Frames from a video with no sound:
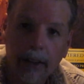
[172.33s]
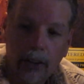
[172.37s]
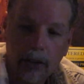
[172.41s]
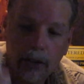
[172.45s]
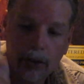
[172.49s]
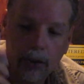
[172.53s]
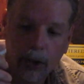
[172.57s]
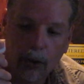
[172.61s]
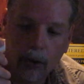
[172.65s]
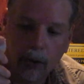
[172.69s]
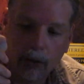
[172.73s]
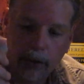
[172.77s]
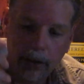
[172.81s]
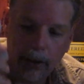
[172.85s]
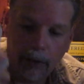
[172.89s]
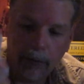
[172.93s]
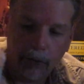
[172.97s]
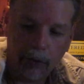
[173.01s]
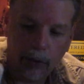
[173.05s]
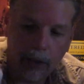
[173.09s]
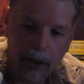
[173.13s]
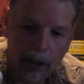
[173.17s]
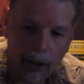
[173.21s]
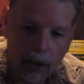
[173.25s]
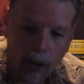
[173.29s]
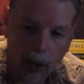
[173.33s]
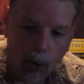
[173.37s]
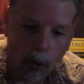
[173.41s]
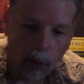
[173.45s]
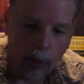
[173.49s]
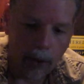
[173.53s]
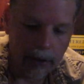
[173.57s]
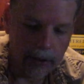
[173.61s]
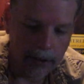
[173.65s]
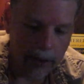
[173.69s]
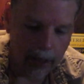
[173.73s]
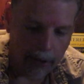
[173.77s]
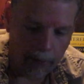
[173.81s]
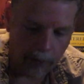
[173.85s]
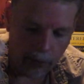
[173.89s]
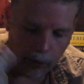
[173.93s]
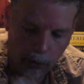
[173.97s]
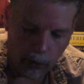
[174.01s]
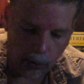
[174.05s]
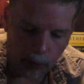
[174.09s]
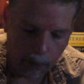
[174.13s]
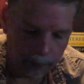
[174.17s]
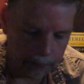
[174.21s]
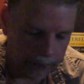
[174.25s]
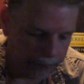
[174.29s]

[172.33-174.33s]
So definitely always have a loupe.